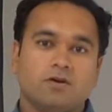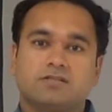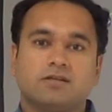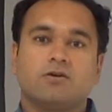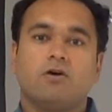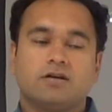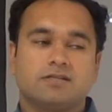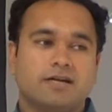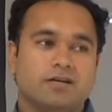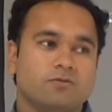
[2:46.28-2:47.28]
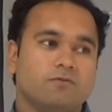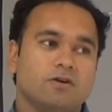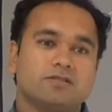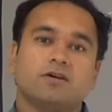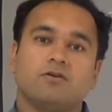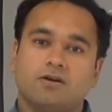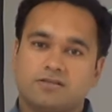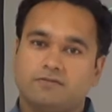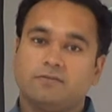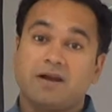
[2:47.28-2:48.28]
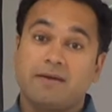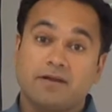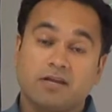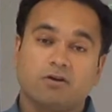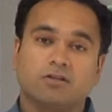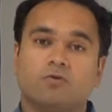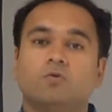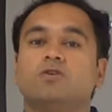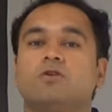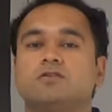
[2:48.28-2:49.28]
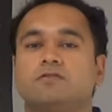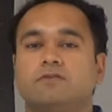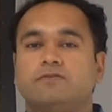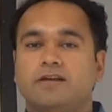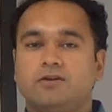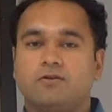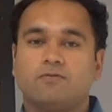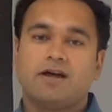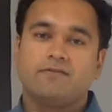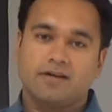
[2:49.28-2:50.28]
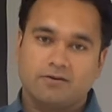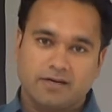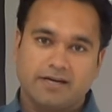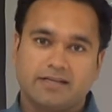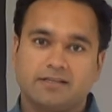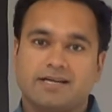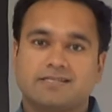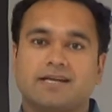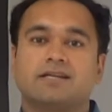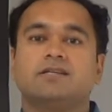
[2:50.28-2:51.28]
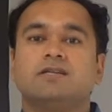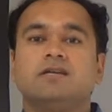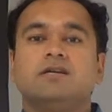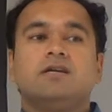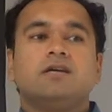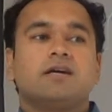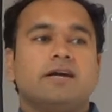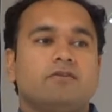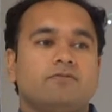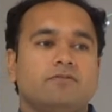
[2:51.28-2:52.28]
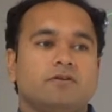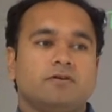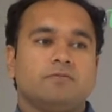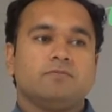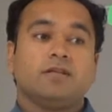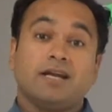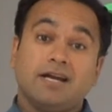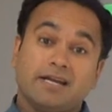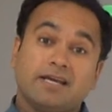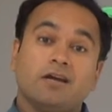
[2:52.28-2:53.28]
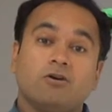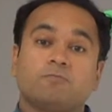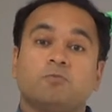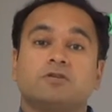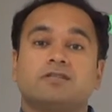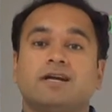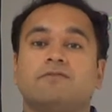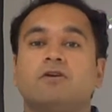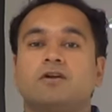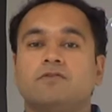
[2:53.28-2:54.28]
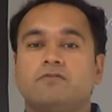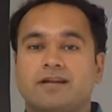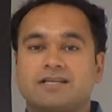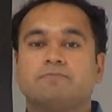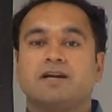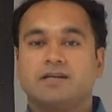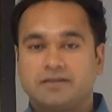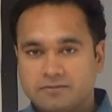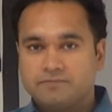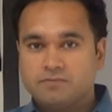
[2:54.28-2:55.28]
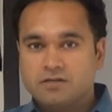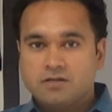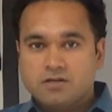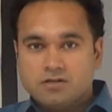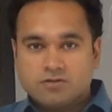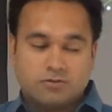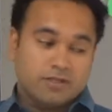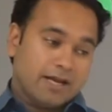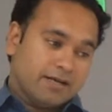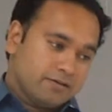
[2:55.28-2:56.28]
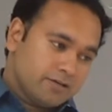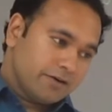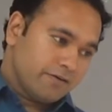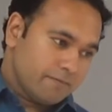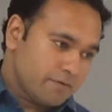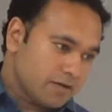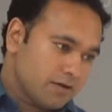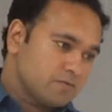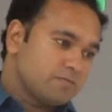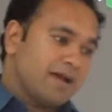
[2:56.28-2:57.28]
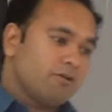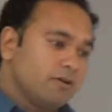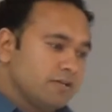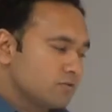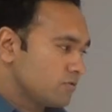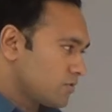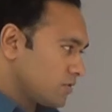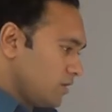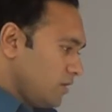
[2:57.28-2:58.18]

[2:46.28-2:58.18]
the cause, right? What's the cause of the primary or the root cause of the failure? Why we are not getting the exact kind of the analytical outputs, right, what we were expected. So then the developer comes back on his